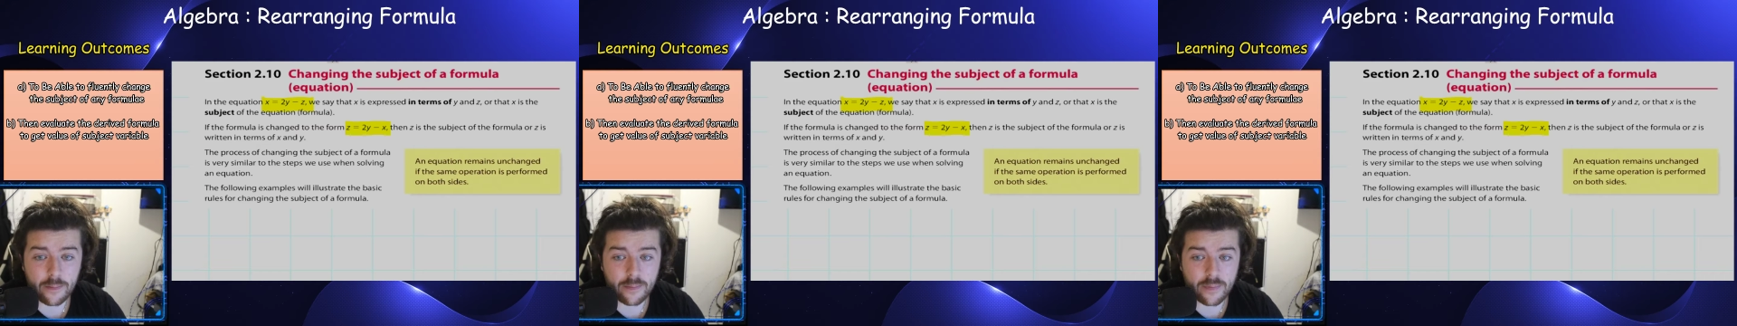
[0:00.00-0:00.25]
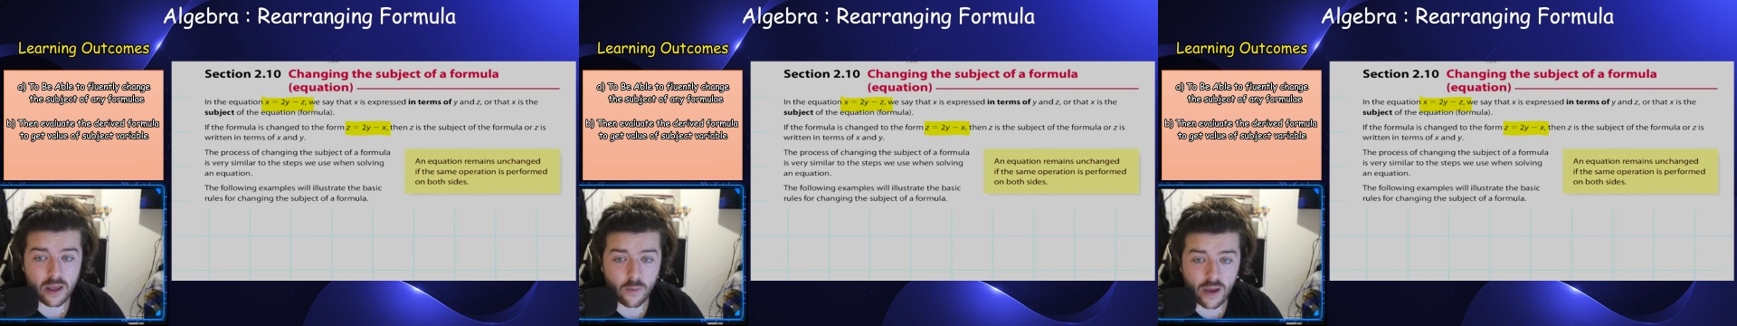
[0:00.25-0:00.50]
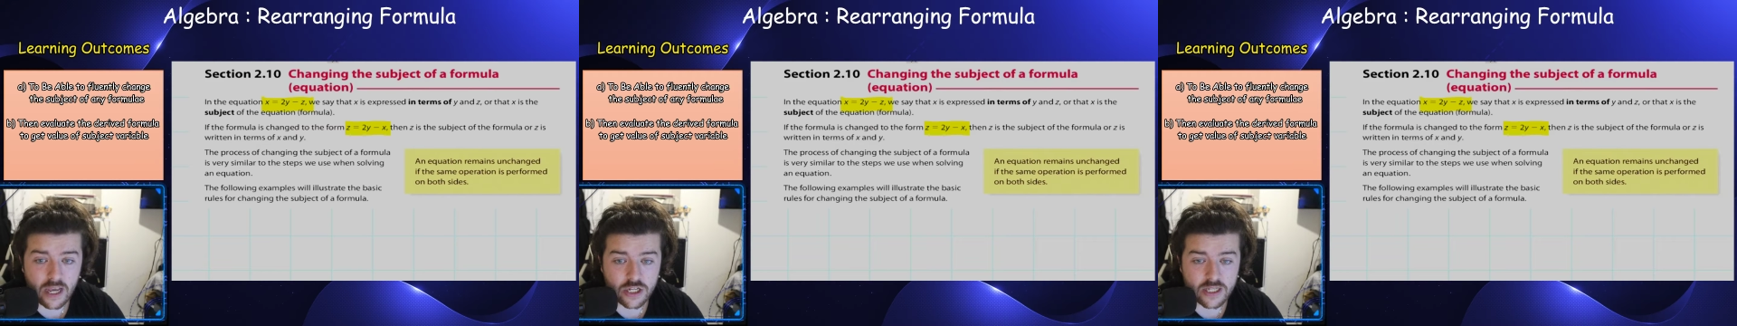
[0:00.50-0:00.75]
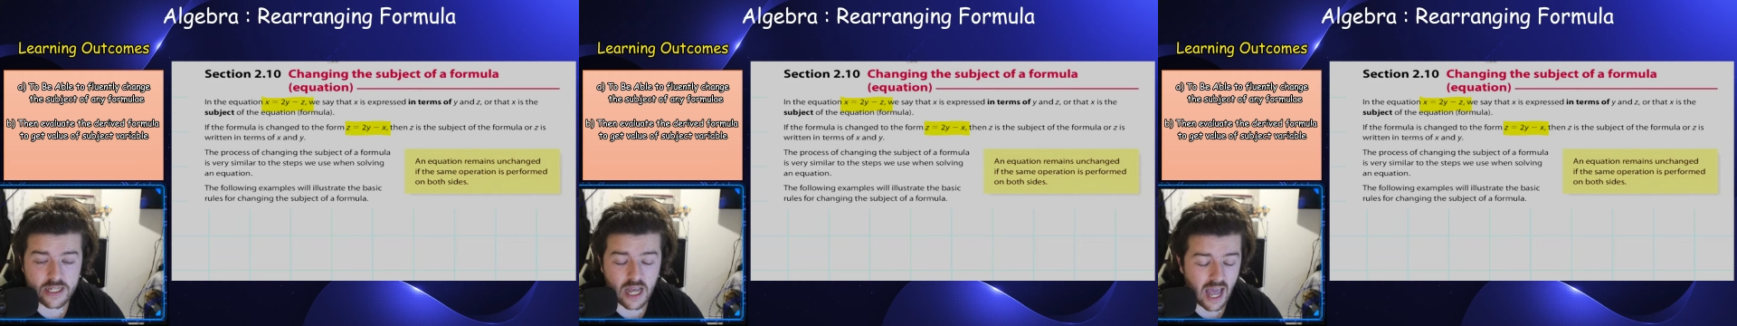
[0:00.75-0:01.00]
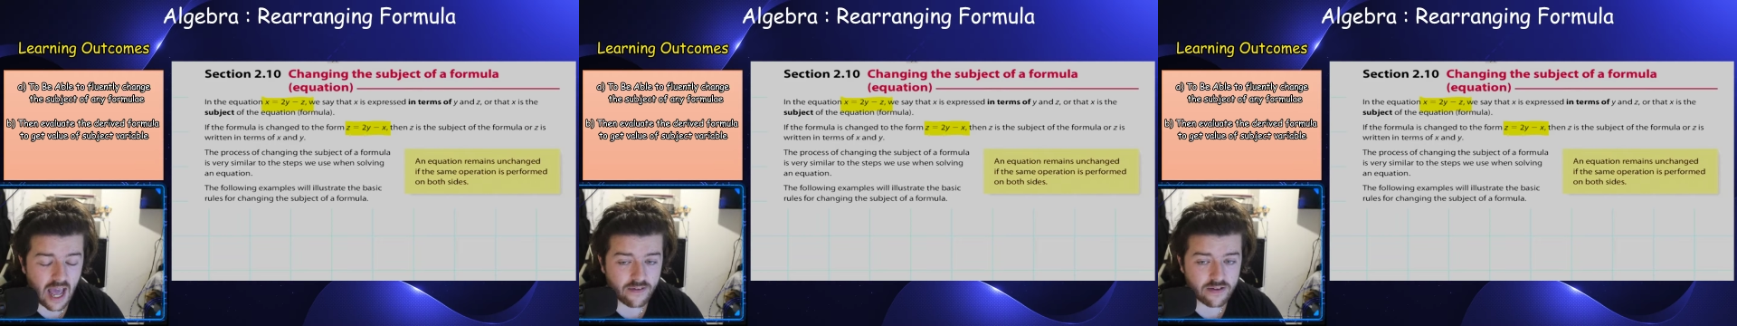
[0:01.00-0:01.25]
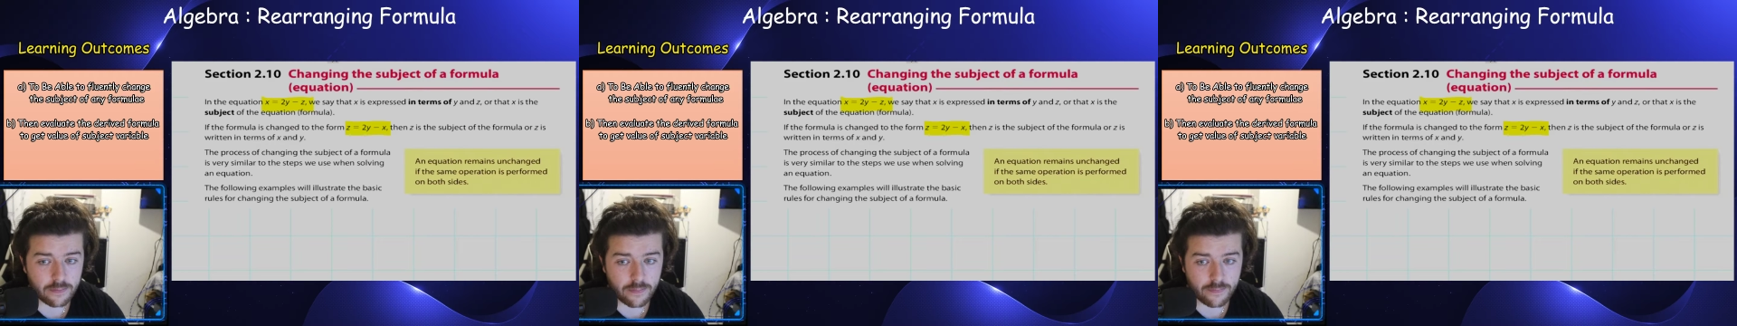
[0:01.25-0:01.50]
equations. I have
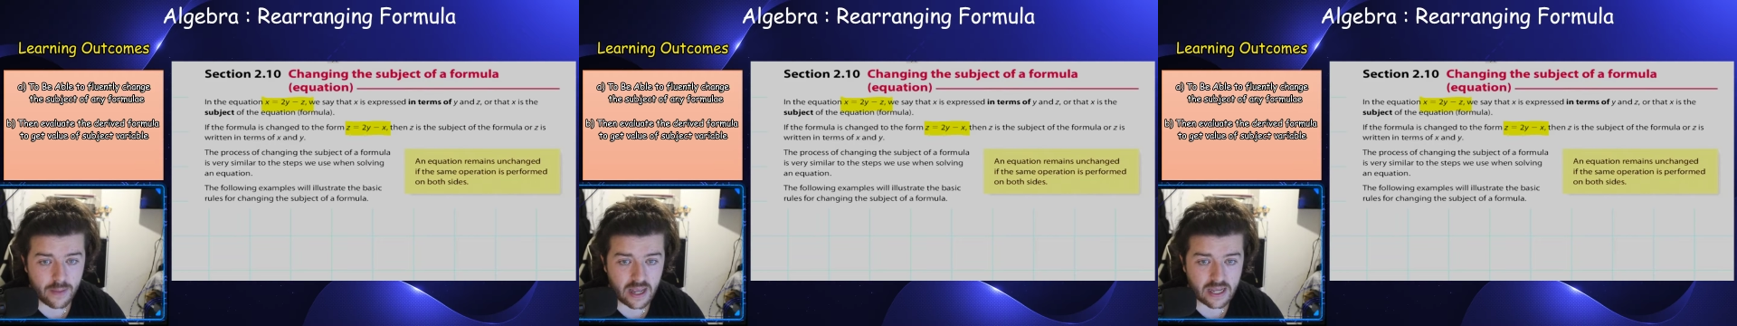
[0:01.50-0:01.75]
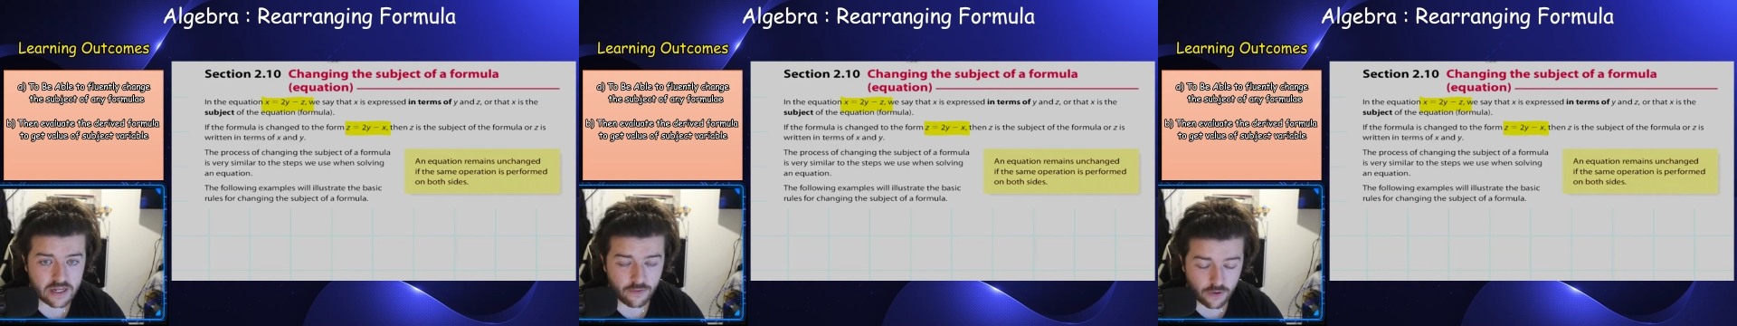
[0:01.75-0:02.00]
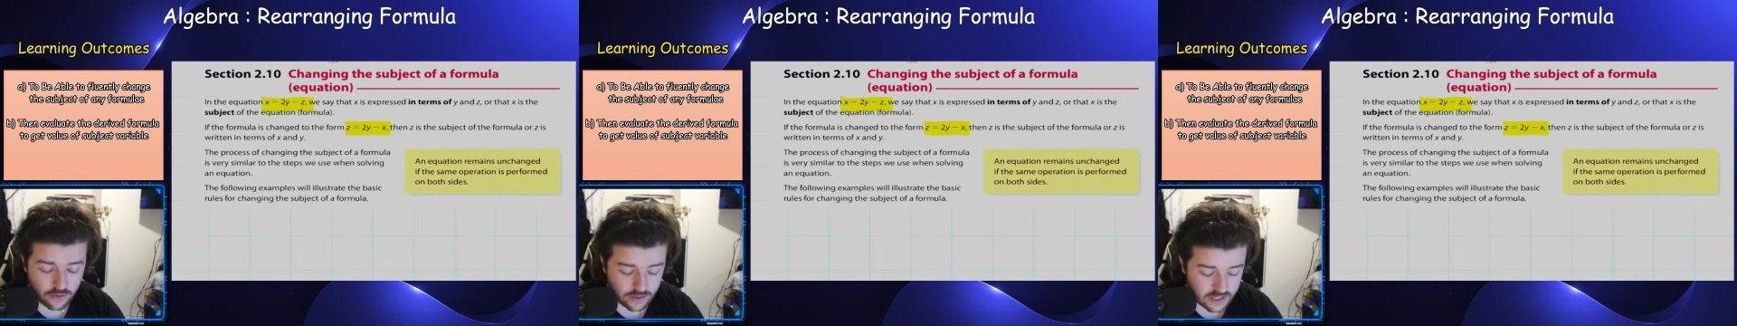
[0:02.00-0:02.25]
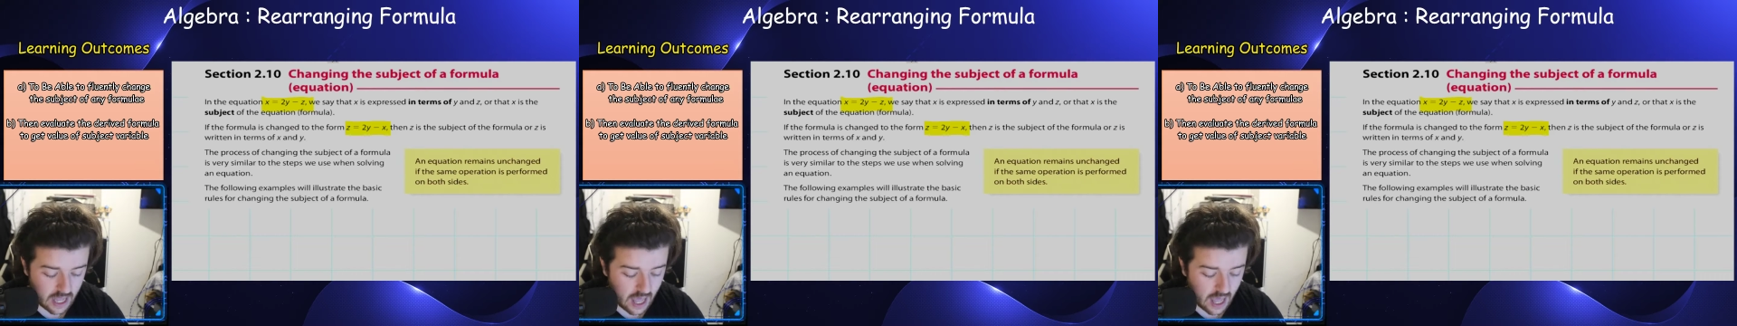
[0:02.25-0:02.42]
some basic rules